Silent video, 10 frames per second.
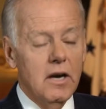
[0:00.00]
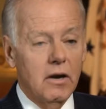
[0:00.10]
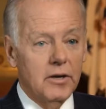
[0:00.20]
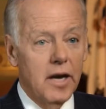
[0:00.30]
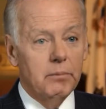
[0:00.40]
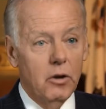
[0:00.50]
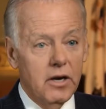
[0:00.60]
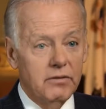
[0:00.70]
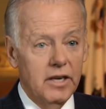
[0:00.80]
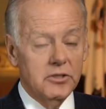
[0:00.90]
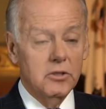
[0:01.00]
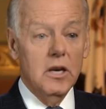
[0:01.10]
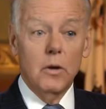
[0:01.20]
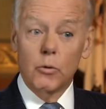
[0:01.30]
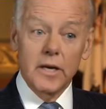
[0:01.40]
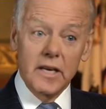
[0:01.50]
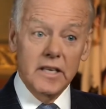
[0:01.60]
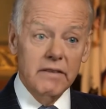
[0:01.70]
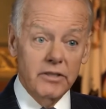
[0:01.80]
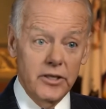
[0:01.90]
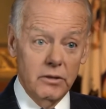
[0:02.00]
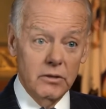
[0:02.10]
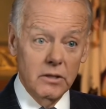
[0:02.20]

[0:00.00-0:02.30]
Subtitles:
are not part of ISIL, we're not leaving you.